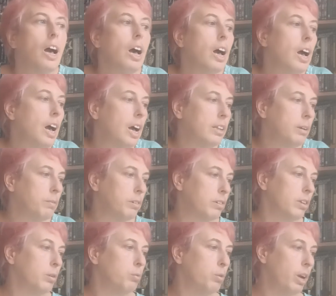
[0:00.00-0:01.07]
And I'm just
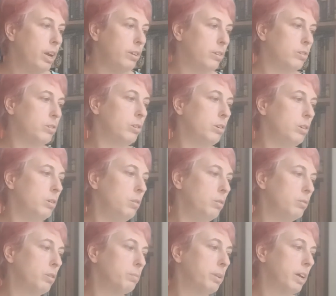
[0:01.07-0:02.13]
going to read to you
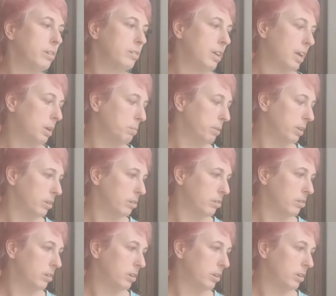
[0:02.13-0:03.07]
from their statement.